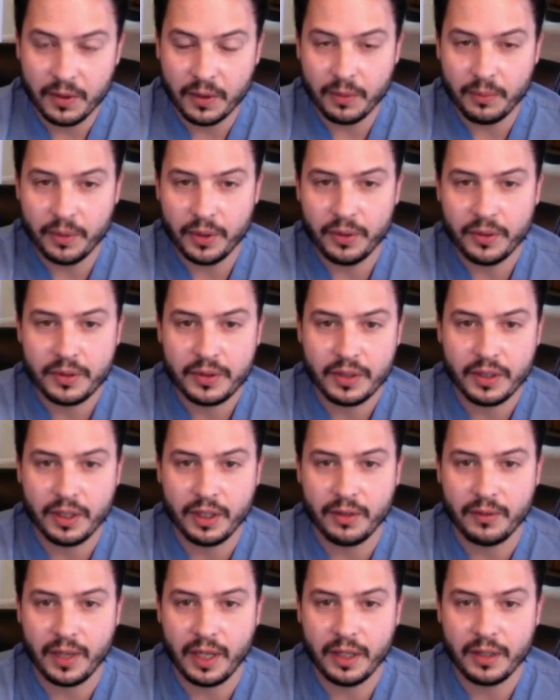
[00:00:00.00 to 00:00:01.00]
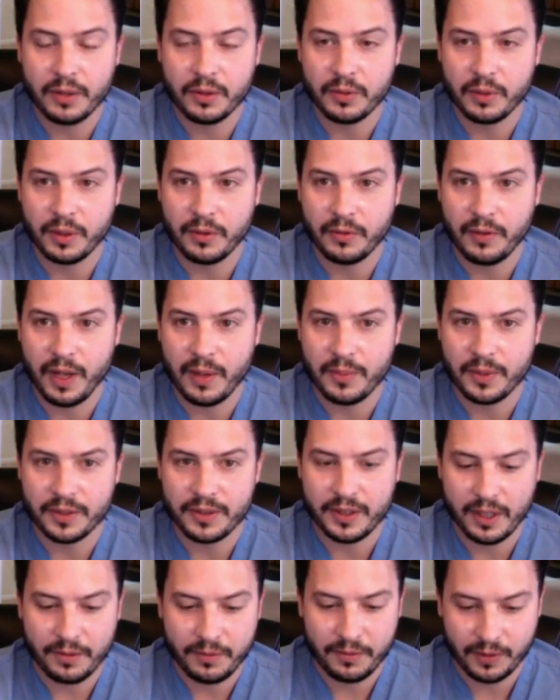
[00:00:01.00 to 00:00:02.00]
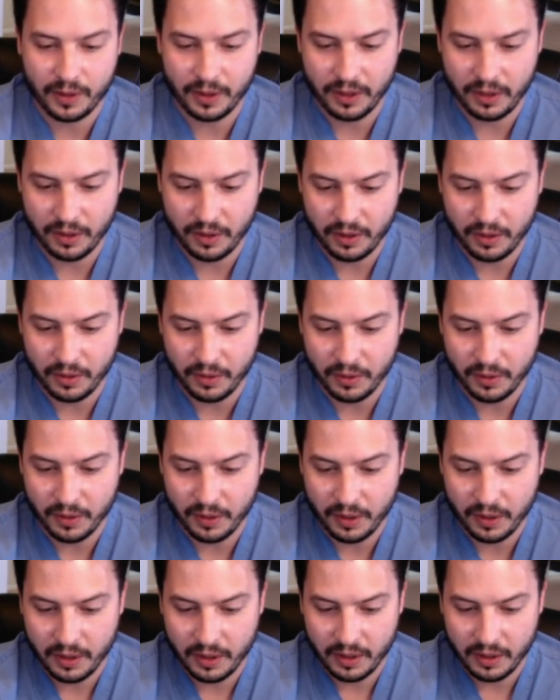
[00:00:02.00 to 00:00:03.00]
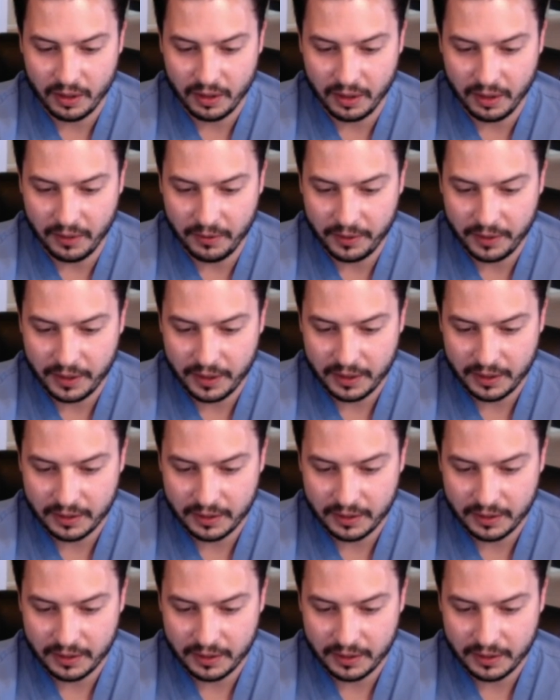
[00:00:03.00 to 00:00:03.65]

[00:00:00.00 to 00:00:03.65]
a boost of 125% for hero leveling.